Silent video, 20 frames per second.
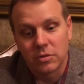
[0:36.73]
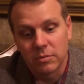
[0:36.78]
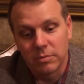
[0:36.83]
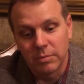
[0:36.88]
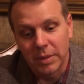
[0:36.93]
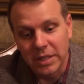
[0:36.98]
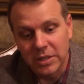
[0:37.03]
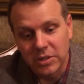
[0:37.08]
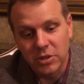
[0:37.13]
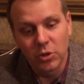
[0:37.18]

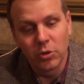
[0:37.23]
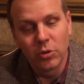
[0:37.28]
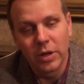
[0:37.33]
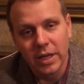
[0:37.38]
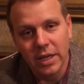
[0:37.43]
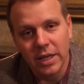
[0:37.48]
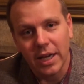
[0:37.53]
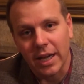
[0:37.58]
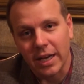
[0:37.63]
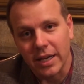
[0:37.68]
me to
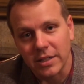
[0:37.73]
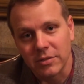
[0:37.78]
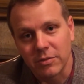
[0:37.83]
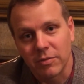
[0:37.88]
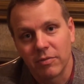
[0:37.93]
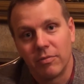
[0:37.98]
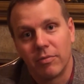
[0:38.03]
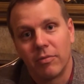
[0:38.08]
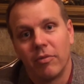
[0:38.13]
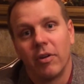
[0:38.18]
it and is
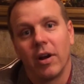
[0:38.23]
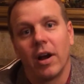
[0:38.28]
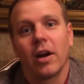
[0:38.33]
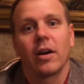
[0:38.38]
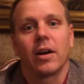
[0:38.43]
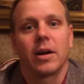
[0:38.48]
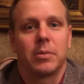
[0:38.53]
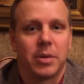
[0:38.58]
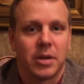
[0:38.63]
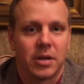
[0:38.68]

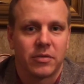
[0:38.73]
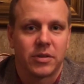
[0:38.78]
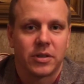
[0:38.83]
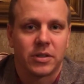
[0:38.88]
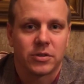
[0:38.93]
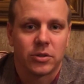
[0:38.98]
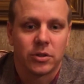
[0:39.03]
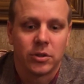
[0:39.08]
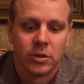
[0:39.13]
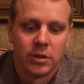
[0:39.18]
very
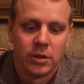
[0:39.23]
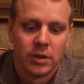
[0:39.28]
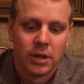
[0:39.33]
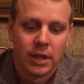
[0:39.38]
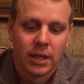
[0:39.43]
beneficial